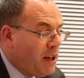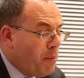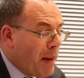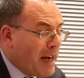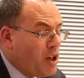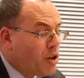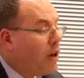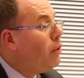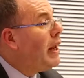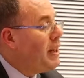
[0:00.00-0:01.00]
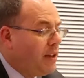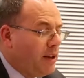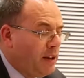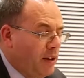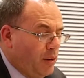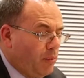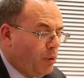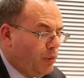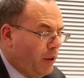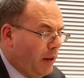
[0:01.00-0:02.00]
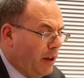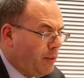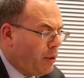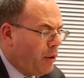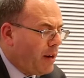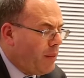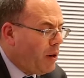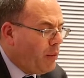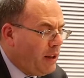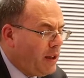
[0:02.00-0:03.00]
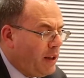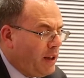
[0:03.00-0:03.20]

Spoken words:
Managed Co-Lending Portfolio Program, where we